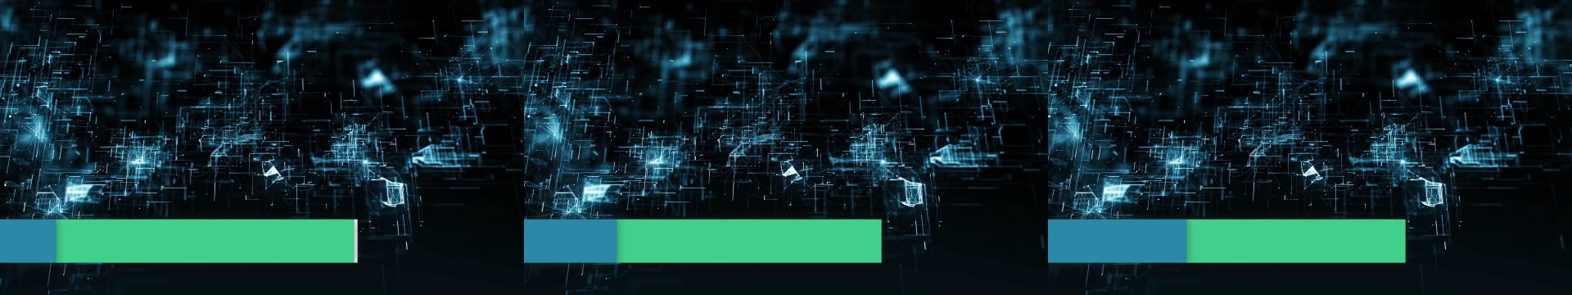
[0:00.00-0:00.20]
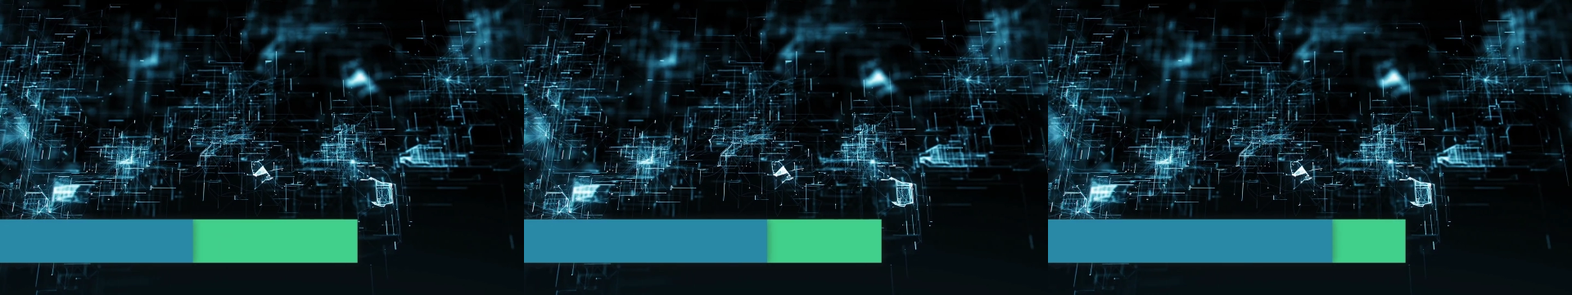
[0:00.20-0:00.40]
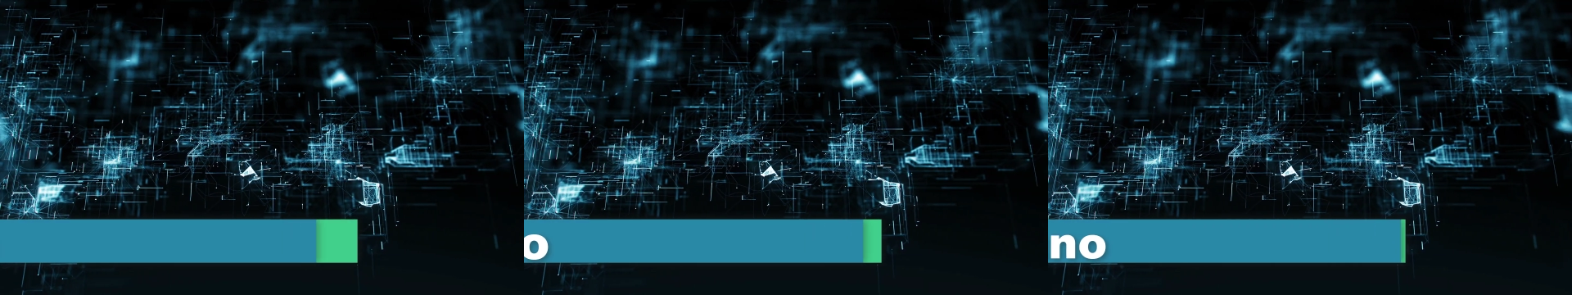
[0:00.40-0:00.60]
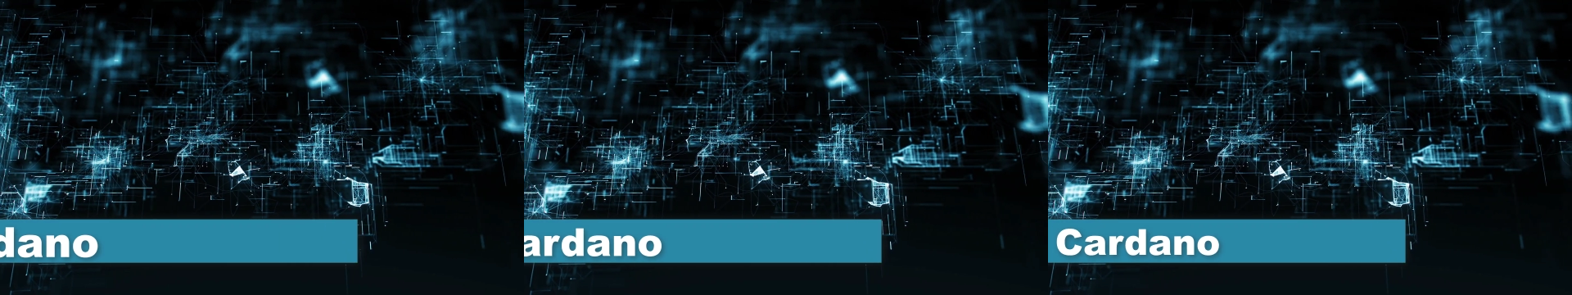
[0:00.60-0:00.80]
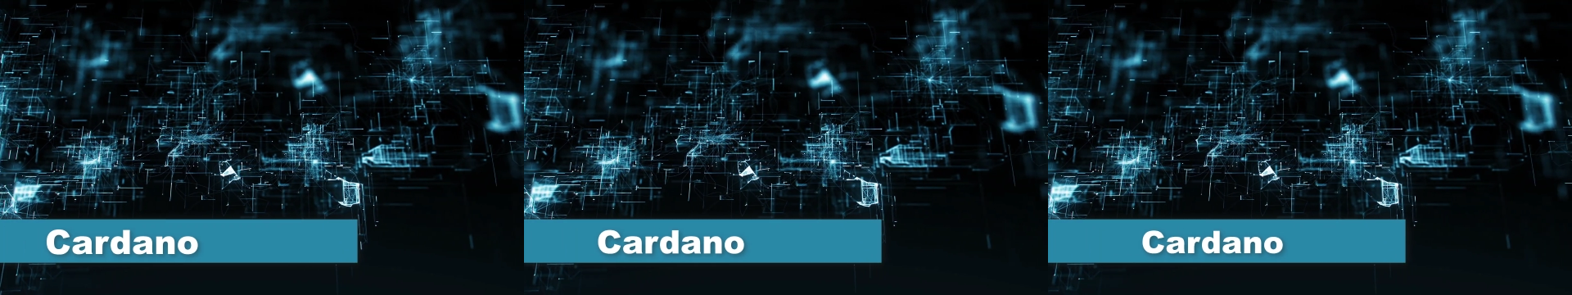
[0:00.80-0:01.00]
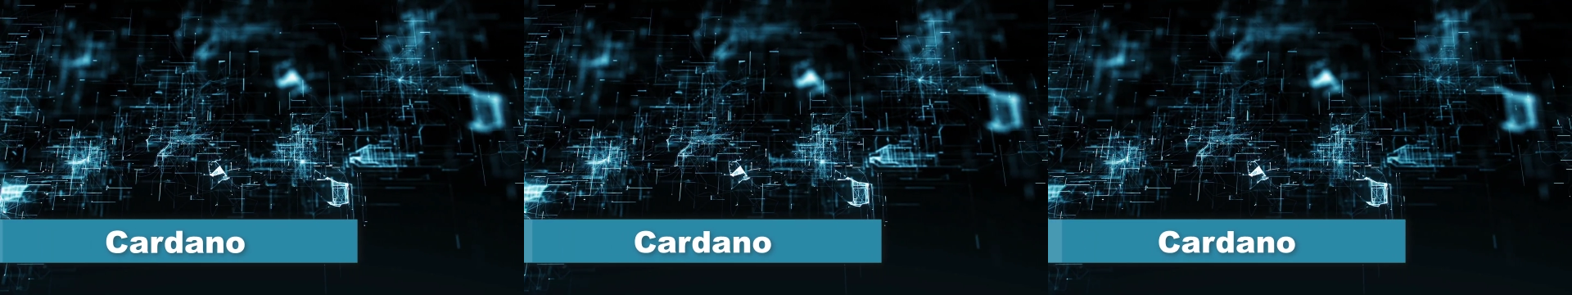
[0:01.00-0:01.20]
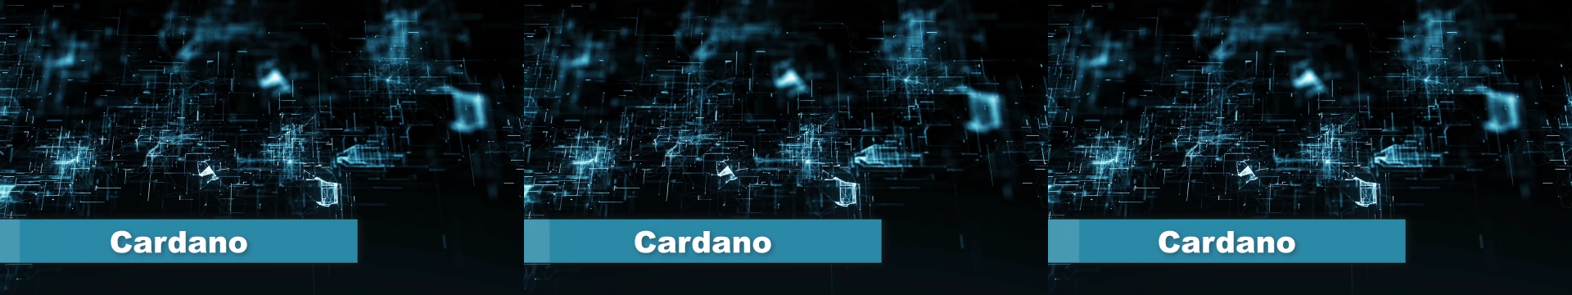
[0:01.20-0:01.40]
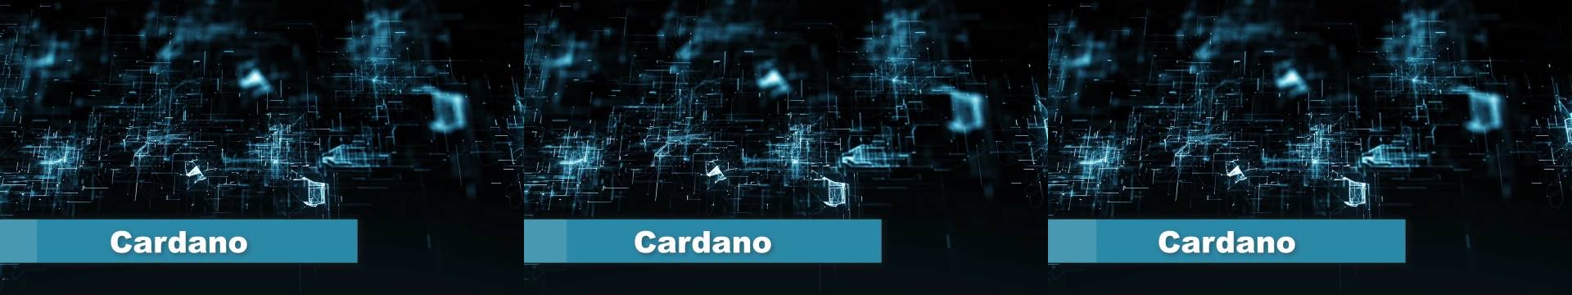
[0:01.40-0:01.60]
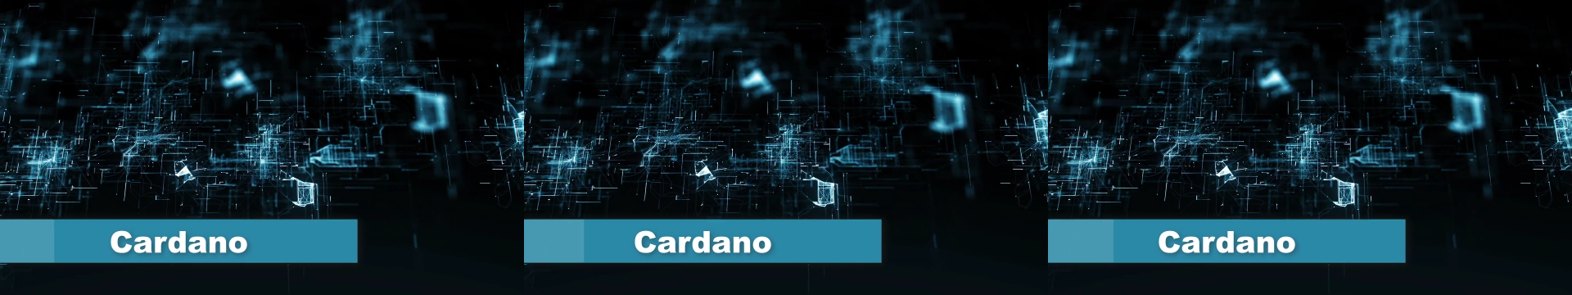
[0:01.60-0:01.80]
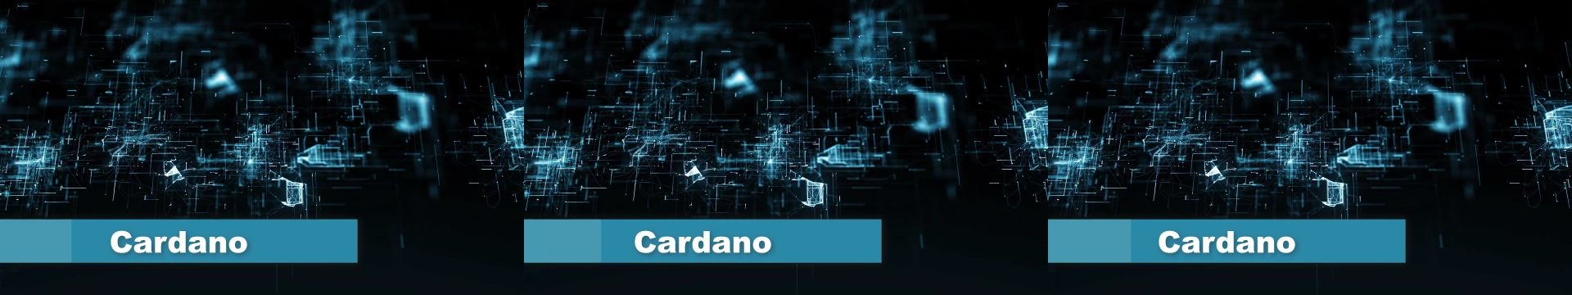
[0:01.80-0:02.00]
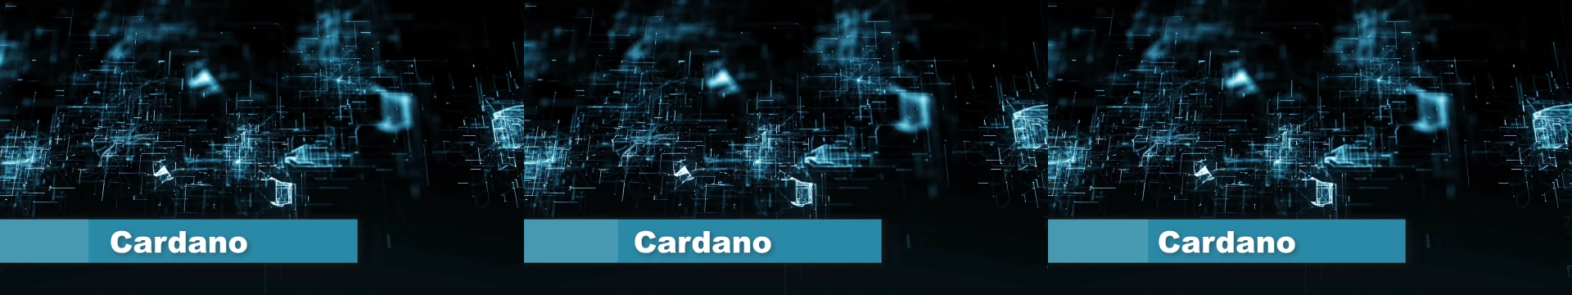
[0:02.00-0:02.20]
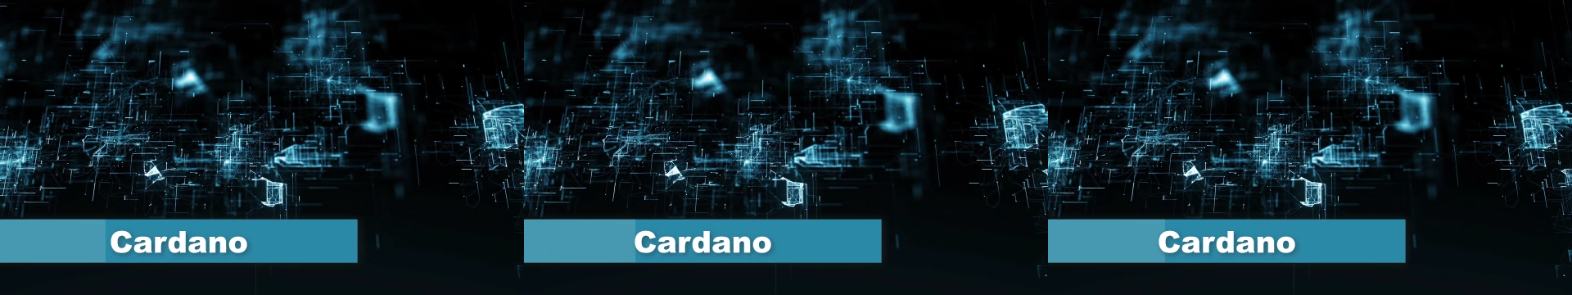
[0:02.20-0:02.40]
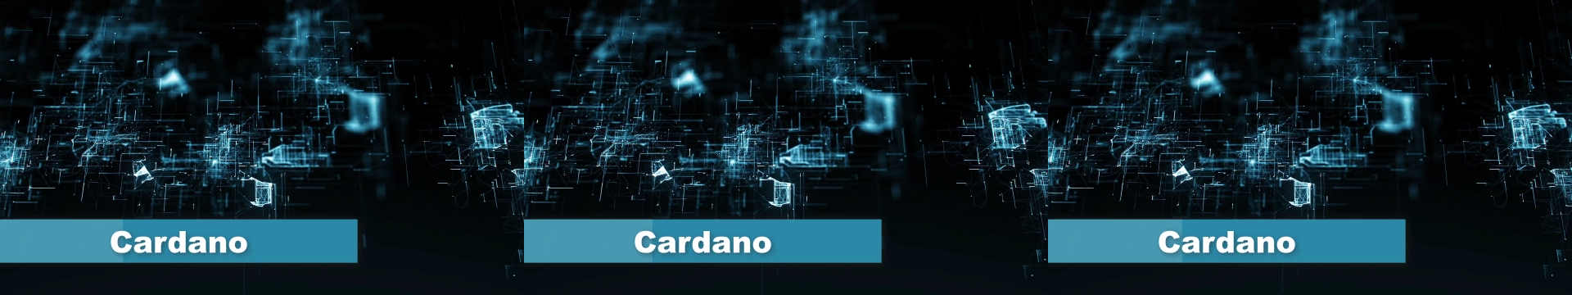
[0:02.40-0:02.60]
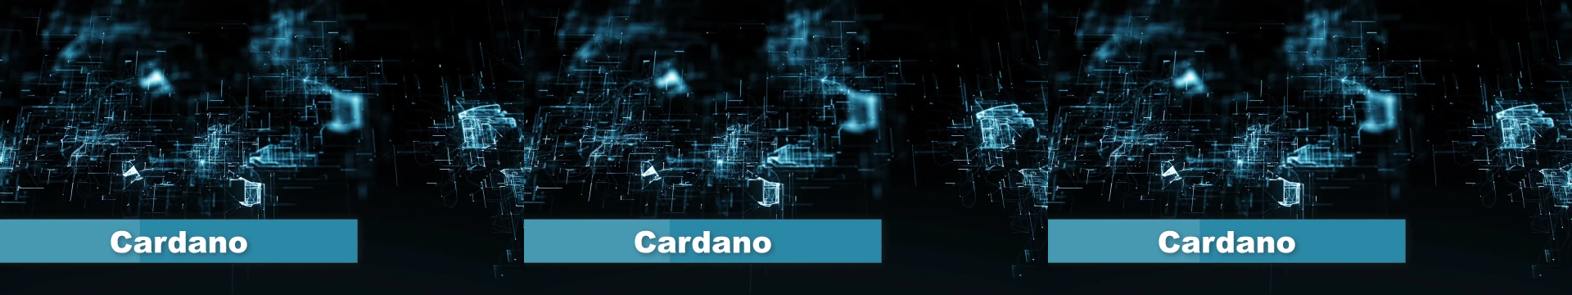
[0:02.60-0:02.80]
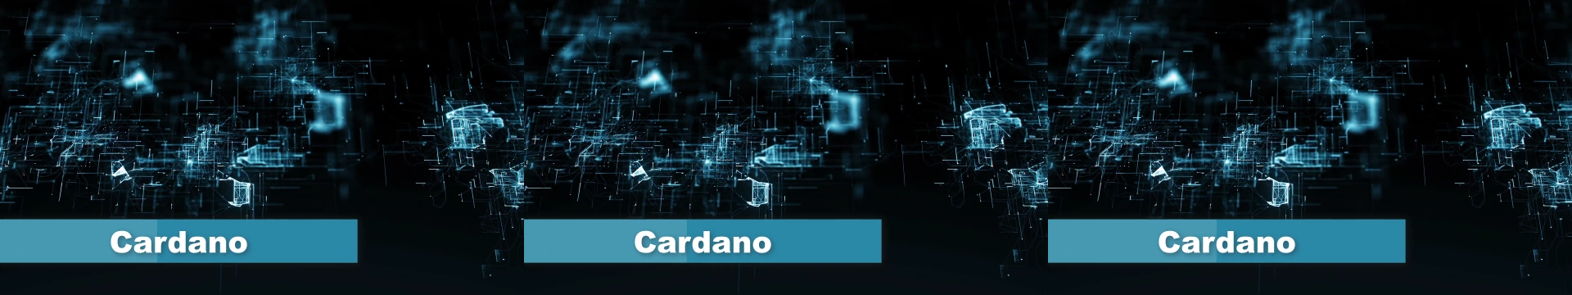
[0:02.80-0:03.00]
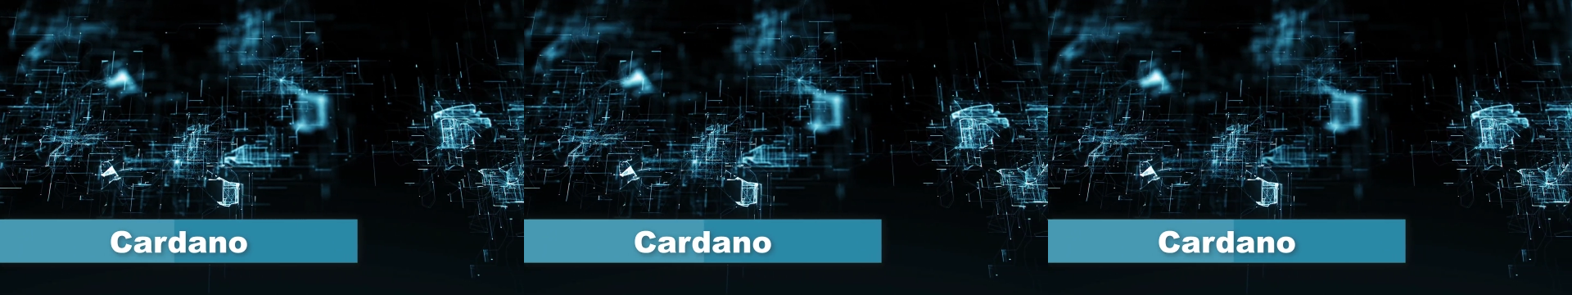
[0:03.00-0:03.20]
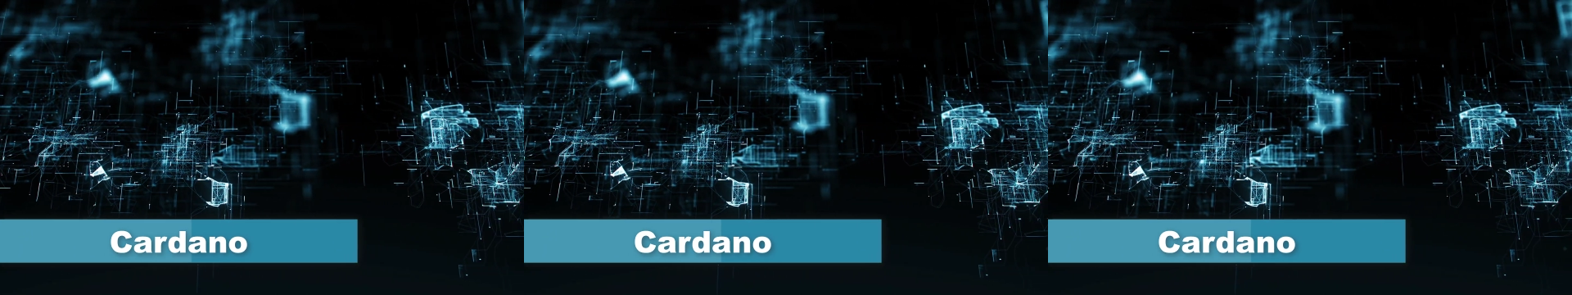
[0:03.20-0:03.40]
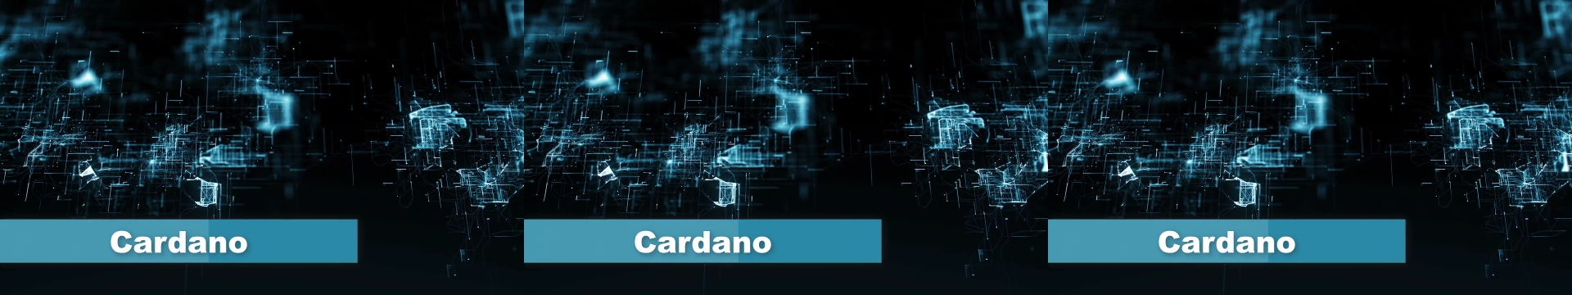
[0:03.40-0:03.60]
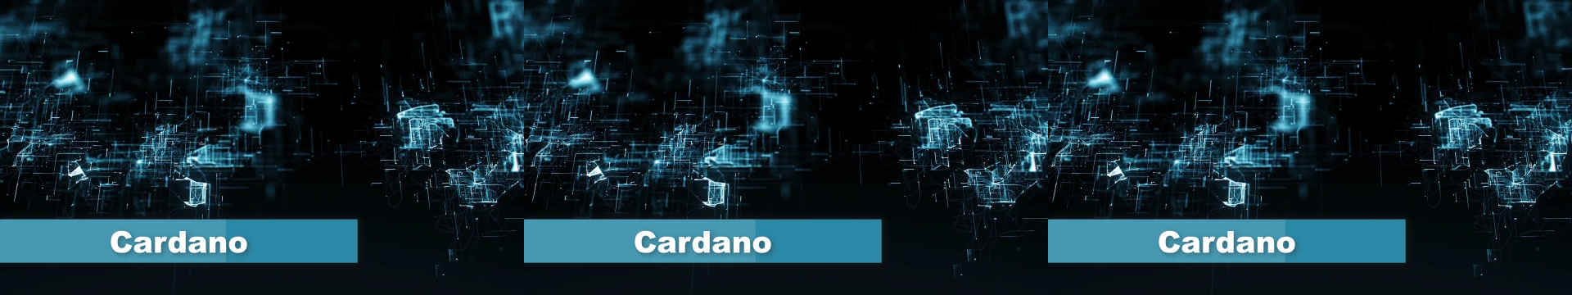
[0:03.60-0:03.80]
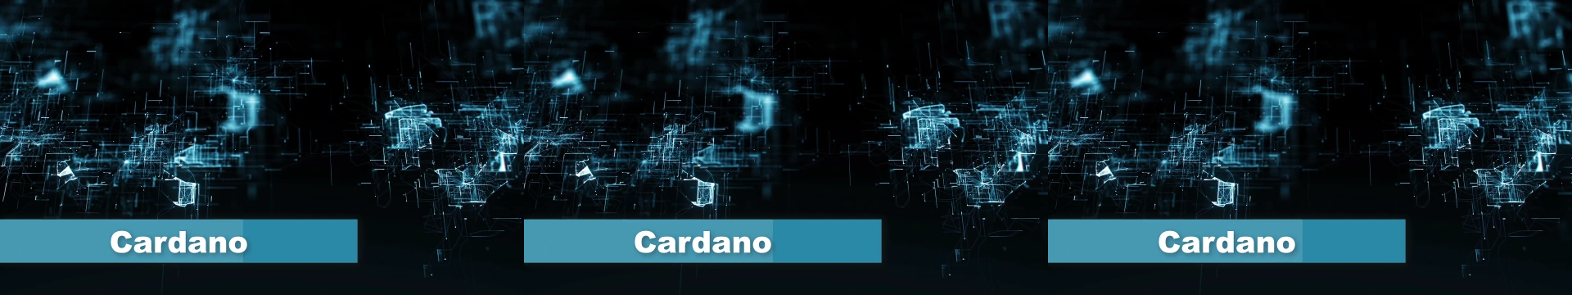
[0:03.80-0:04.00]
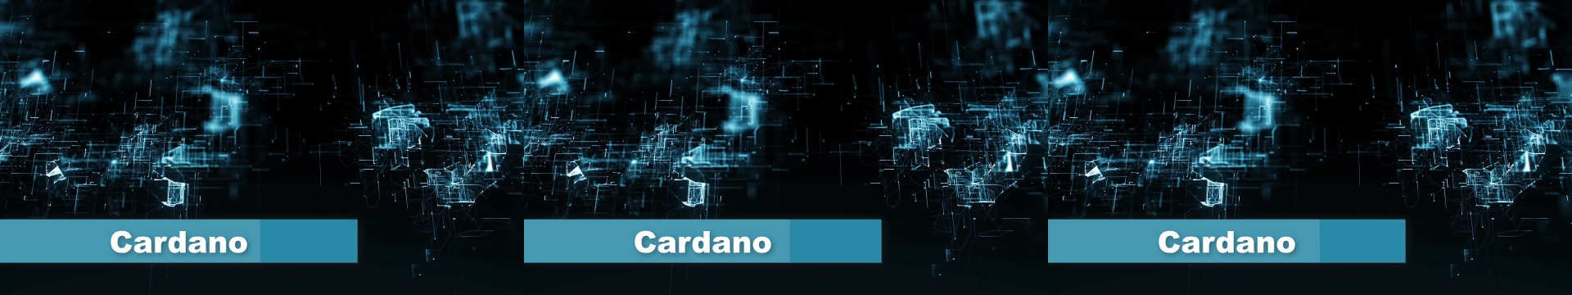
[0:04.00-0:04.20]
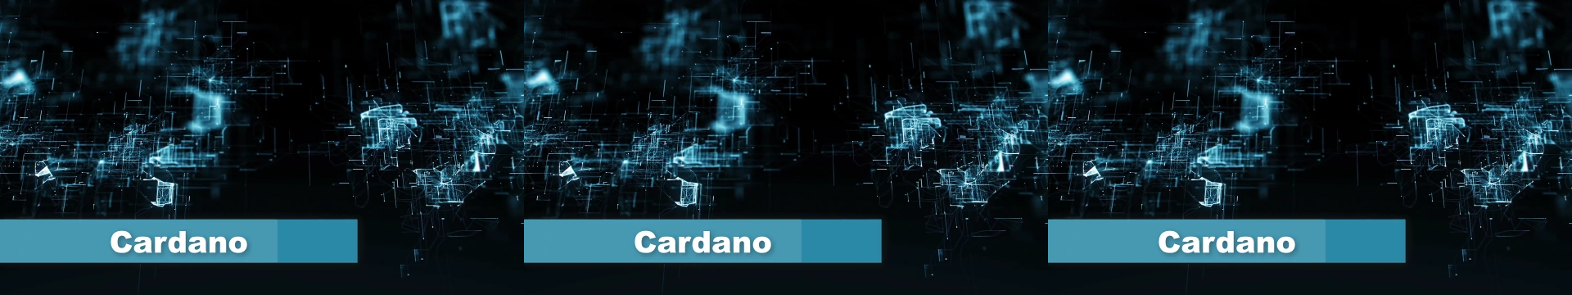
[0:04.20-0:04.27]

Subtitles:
(no speaker visible)